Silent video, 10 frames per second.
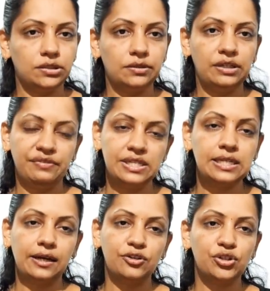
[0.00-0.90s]

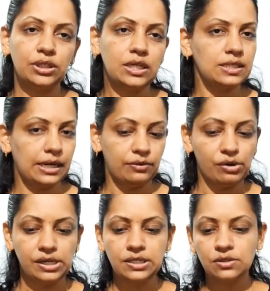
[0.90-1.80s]
investigation is
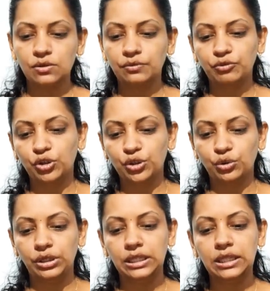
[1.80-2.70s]
advised for
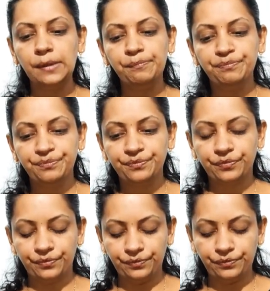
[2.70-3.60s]
knowing the
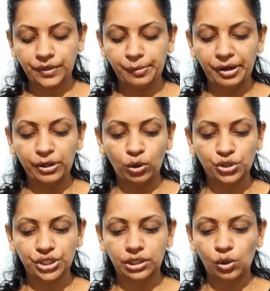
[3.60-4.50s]

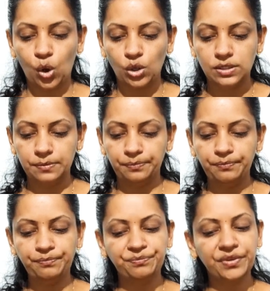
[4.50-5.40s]
hematological cause.
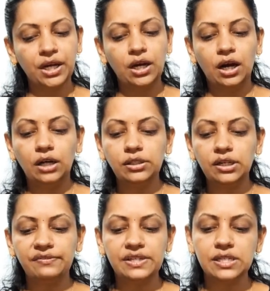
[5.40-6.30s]
Other
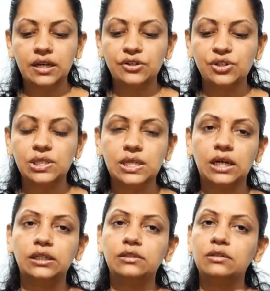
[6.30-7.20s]
investigations
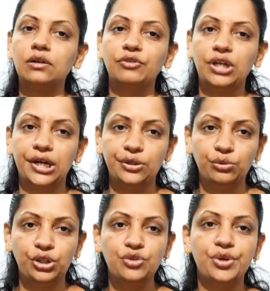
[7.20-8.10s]
are, we can do
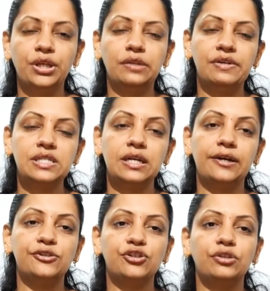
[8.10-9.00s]
the urine
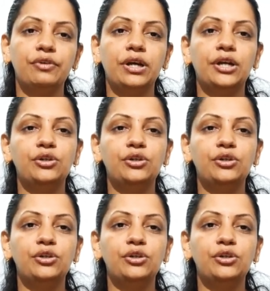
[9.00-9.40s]
investigation, we can